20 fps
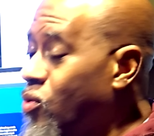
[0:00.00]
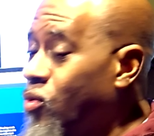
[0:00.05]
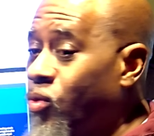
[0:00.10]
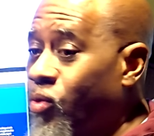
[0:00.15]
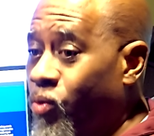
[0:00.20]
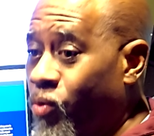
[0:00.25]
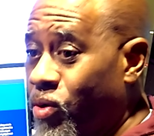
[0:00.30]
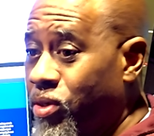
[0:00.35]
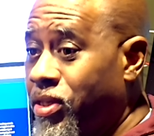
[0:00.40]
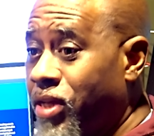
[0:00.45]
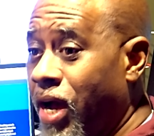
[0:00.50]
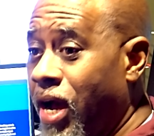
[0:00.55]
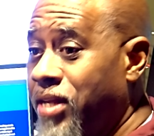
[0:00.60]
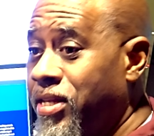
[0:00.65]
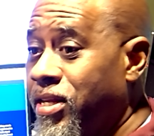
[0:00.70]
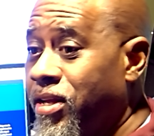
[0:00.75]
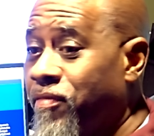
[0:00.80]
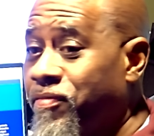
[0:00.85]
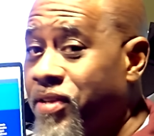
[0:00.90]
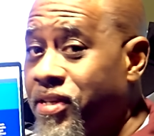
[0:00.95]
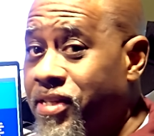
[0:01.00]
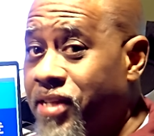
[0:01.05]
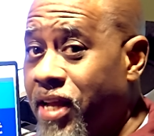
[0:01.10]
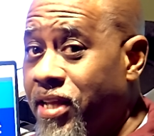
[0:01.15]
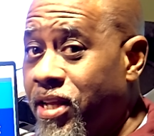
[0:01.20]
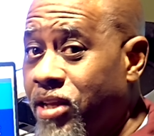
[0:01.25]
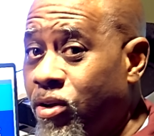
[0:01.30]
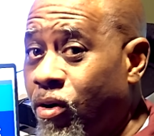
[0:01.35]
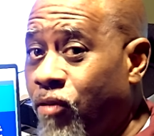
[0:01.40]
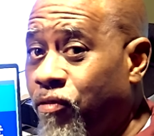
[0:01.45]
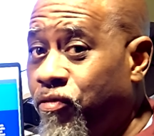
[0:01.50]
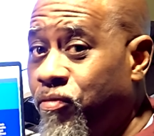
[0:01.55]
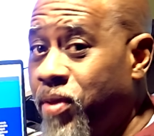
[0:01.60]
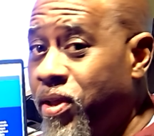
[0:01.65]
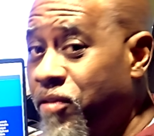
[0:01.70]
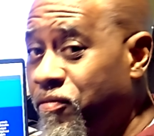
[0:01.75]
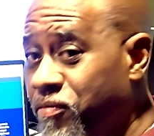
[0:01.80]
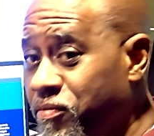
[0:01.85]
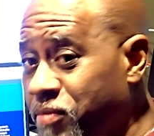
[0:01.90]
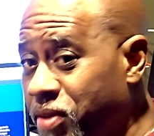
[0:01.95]
was kind enough to send it over for
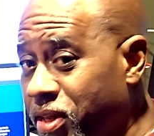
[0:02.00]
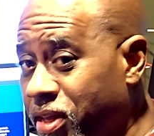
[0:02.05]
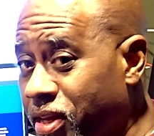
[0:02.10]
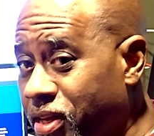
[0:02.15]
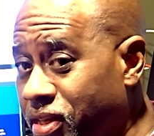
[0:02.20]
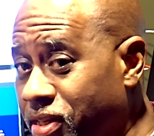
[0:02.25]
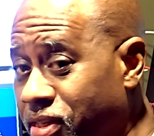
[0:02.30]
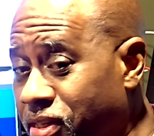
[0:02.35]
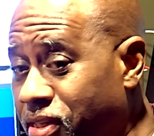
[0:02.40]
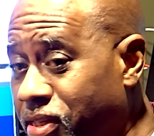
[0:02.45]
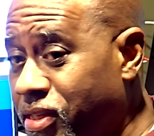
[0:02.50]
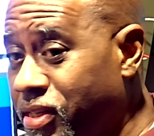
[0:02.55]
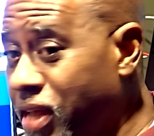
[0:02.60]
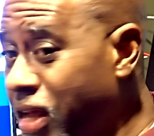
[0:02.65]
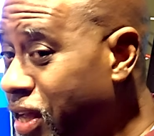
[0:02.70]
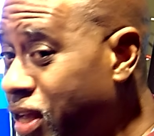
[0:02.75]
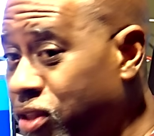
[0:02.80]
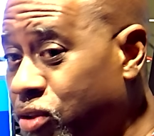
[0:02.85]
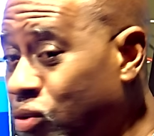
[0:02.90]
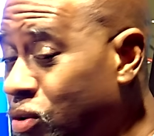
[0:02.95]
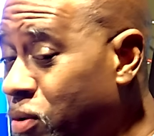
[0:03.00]
me to take it through the